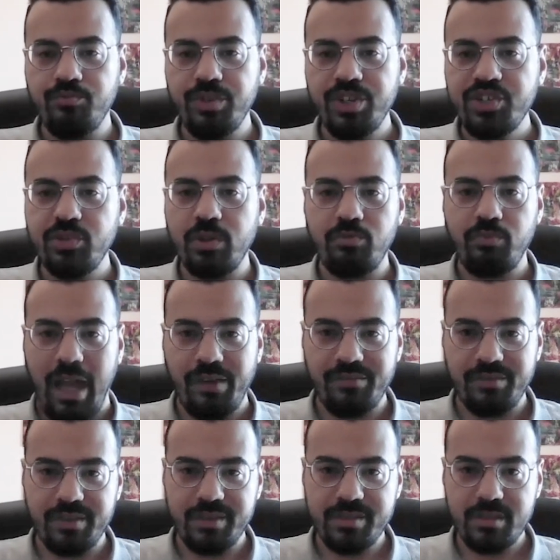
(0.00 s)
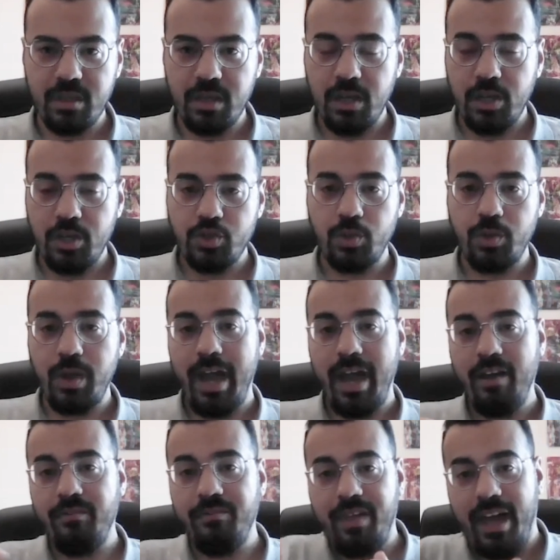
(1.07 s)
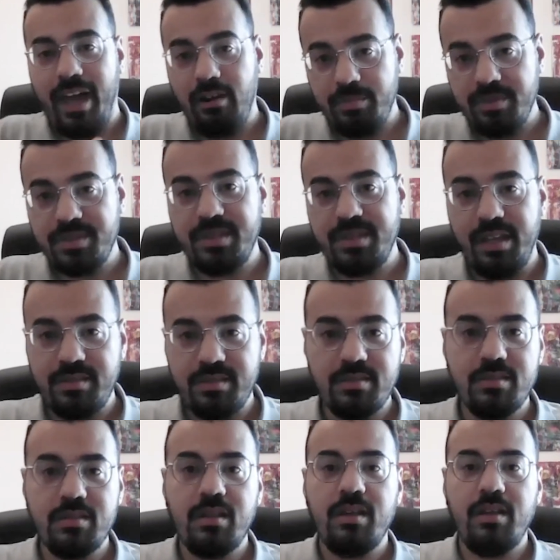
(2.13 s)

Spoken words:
regional rivalries. So you have the Arab states,